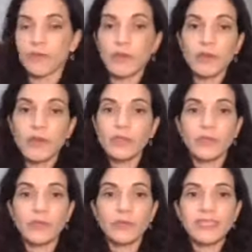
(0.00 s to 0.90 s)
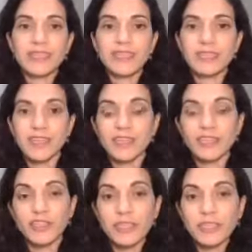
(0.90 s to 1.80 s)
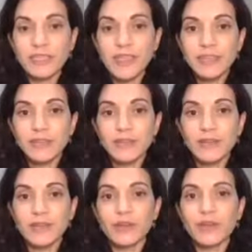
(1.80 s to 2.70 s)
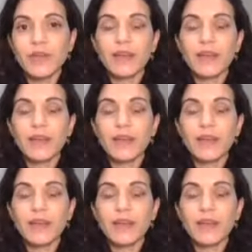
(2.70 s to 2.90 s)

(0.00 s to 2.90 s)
You can also use things like a cheese slicer,